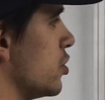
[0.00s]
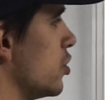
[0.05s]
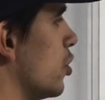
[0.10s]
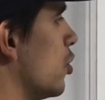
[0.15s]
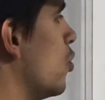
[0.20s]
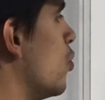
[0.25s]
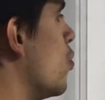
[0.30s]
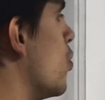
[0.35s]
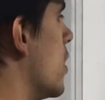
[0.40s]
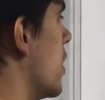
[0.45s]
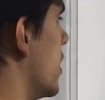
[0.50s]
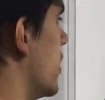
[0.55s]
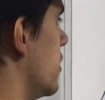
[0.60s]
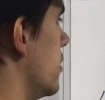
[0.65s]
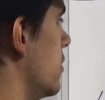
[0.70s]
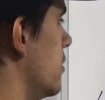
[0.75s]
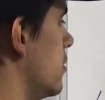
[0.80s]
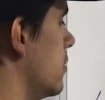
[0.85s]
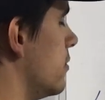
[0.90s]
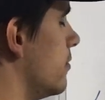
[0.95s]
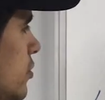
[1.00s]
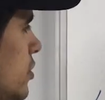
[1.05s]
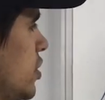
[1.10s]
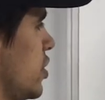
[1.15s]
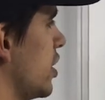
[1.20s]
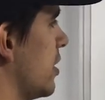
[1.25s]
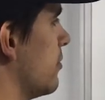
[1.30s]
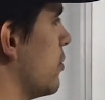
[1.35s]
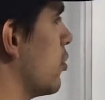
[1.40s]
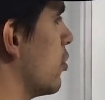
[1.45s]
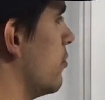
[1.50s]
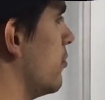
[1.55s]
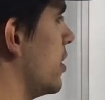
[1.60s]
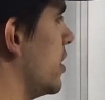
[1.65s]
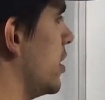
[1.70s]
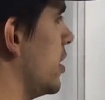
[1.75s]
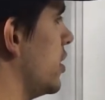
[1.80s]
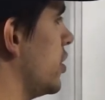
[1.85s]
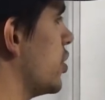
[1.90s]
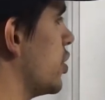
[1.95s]
no one do a jump
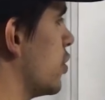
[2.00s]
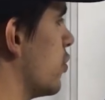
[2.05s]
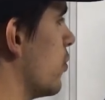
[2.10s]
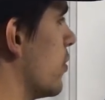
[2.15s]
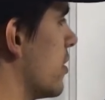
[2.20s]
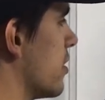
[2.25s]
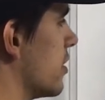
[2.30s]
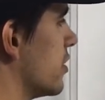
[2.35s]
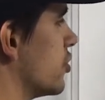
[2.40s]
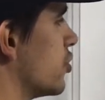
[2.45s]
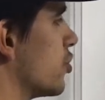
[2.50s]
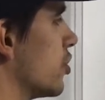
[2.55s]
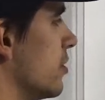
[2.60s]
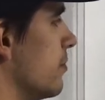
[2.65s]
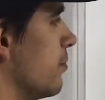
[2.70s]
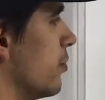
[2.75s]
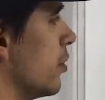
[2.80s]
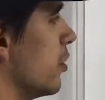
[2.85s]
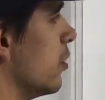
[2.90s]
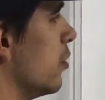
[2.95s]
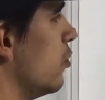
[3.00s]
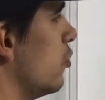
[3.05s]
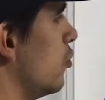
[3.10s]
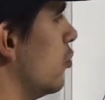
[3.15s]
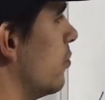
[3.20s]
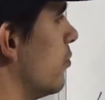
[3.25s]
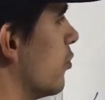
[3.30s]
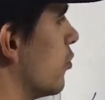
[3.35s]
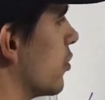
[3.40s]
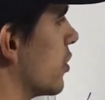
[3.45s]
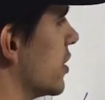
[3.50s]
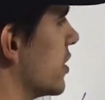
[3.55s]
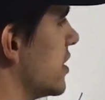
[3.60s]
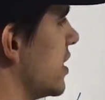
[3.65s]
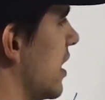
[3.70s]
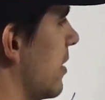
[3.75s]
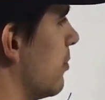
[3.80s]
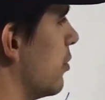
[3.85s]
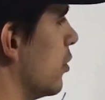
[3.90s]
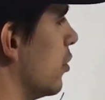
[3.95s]
combination with a triple loop or a
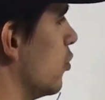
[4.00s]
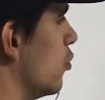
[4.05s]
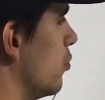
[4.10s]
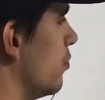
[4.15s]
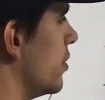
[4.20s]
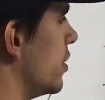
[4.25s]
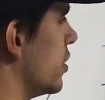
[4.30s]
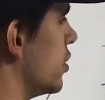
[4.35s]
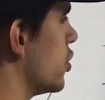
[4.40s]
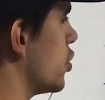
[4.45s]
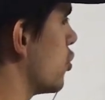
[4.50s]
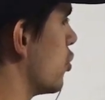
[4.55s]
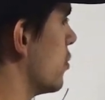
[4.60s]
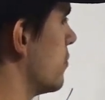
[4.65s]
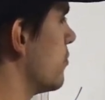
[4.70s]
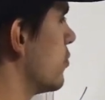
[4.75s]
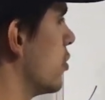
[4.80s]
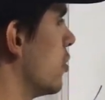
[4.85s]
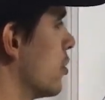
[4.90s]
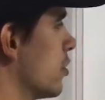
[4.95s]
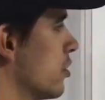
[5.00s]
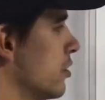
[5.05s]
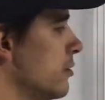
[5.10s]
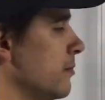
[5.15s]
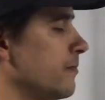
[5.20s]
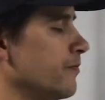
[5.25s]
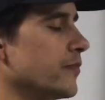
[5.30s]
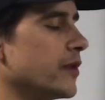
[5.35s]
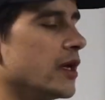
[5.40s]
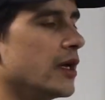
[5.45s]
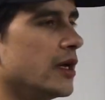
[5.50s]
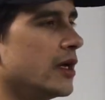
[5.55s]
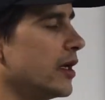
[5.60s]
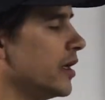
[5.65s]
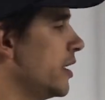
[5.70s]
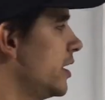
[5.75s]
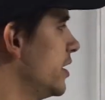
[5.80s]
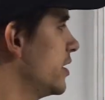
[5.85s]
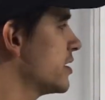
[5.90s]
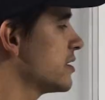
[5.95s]
double loop in a short program.
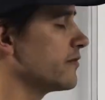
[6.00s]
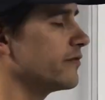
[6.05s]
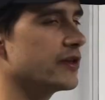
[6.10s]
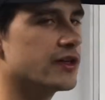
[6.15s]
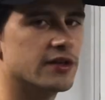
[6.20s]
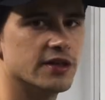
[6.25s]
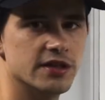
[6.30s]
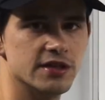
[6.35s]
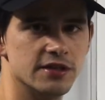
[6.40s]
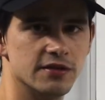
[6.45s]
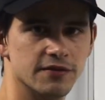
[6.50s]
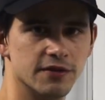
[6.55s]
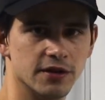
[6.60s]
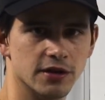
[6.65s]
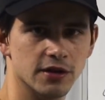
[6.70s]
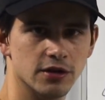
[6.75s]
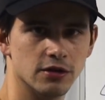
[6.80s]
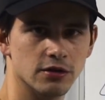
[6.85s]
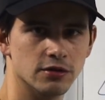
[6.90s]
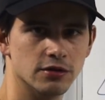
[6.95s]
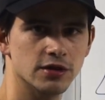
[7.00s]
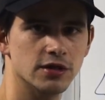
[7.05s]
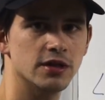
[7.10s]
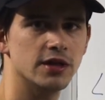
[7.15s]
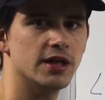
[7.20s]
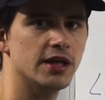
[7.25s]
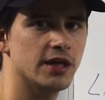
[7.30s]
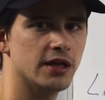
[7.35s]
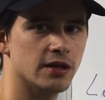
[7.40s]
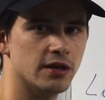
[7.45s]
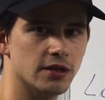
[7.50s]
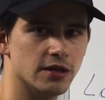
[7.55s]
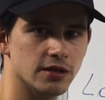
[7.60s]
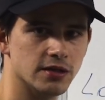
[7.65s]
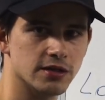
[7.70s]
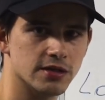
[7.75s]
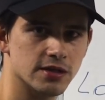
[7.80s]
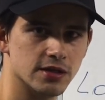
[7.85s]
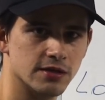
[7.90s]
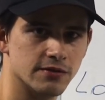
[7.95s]
It's very difficult and
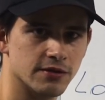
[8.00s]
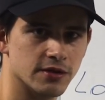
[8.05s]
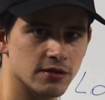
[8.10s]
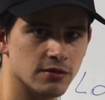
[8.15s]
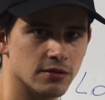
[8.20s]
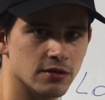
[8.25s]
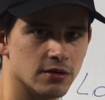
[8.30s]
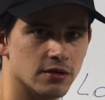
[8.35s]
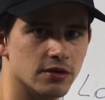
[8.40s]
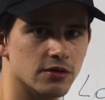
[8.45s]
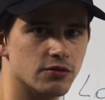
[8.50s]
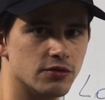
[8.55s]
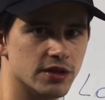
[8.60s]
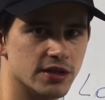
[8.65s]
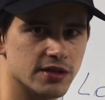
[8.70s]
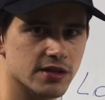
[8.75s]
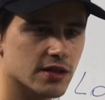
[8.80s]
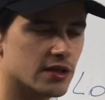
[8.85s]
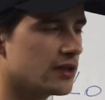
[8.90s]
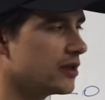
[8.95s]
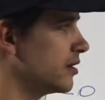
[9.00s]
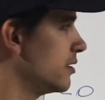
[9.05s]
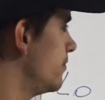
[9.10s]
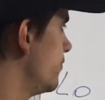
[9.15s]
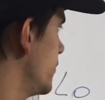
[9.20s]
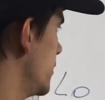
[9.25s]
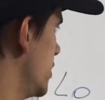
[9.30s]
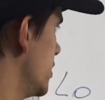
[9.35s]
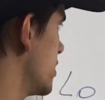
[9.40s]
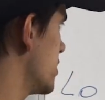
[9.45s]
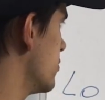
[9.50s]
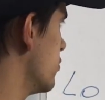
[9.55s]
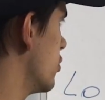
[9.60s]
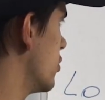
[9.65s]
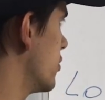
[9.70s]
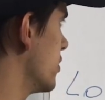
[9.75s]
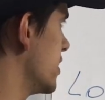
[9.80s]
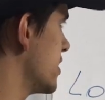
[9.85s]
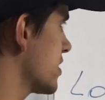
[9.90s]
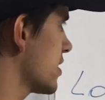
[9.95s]
it's even risky. It's
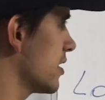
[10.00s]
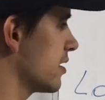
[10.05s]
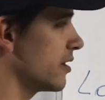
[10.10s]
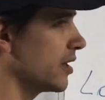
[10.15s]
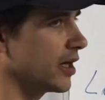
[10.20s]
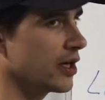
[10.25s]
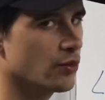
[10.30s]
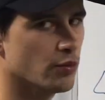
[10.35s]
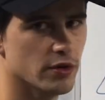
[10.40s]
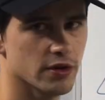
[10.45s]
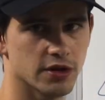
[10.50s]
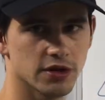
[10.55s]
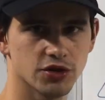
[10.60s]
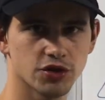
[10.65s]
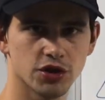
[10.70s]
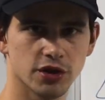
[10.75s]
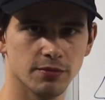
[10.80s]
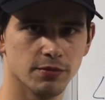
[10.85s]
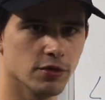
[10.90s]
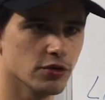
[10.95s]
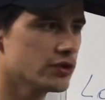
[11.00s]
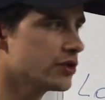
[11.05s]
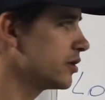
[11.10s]
more risky than with a triple